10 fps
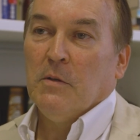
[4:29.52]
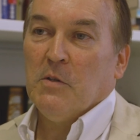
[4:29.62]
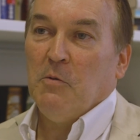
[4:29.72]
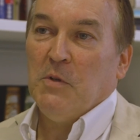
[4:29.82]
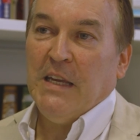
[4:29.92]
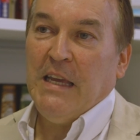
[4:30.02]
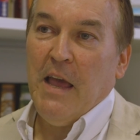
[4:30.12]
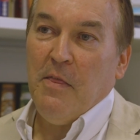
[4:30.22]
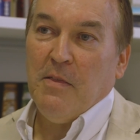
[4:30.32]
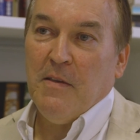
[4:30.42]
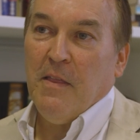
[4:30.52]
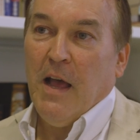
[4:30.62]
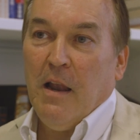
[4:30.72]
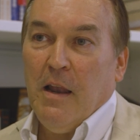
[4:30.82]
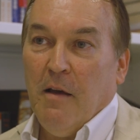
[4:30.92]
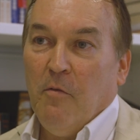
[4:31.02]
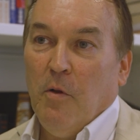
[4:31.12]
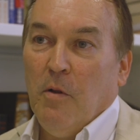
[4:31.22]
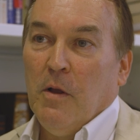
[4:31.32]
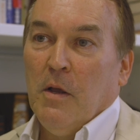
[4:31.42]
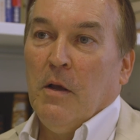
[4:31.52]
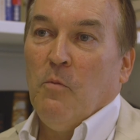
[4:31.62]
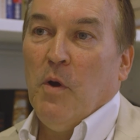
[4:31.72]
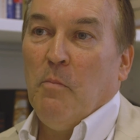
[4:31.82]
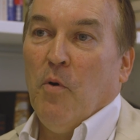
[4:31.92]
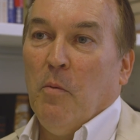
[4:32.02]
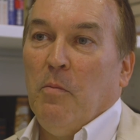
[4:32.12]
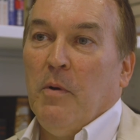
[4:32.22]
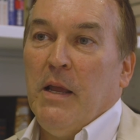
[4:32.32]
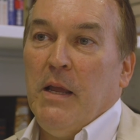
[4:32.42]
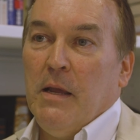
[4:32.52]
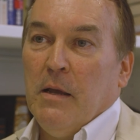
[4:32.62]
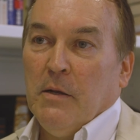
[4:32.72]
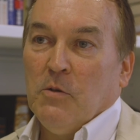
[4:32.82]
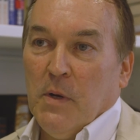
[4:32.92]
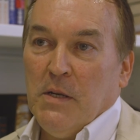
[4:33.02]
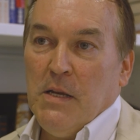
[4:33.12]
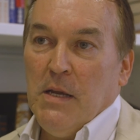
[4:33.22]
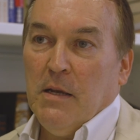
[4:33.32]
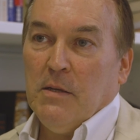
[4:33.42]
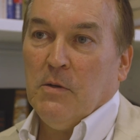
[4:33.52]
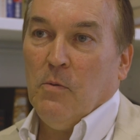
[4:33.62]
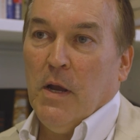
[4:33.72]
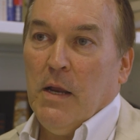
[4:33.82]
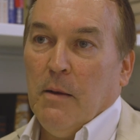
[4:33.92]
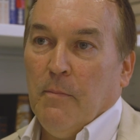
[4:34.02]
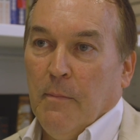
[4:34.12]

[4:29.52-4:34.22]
So to get to that level, we're probably 20 years away.